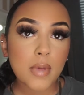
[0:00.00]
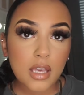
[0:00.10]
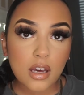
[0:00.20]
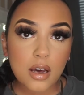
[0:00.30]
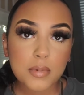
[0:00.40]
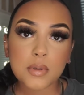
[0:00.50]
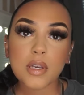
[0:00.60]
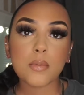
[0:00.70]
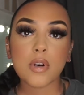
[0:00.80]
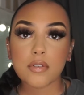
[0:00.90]
makeup, you can
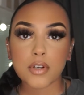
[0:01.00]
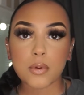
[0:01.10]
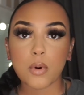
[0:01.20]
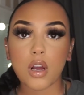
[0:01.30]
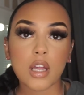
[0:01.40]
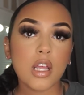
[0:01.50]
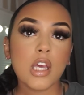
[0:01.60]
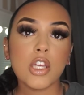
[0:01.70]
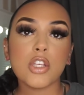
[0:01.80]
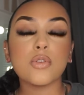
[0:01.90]
get whatever you want.
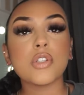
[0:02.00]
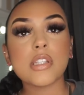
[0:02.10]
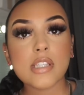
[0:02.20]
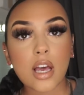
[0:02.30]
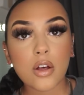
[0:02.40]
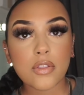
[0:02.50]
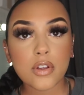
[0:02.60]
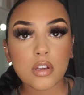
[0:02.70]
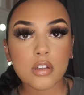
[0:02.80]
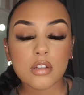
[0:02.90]
You just tell
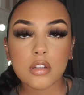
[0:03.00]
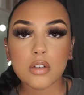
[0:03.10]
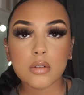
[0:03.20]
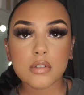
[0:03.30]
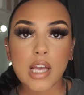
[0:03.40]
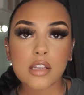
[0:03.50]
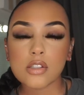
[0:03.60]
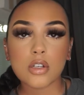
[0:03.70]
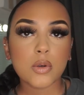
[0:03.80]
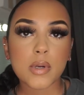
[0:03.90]
the little test
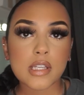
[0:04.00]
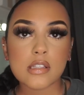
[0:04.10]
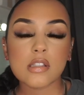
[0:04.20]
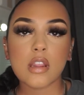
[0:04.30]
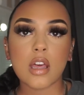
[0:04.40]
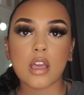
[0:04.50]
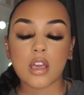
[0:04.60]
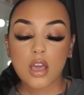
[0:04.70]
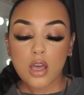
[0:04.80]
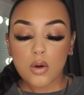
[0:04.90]
or quiz thing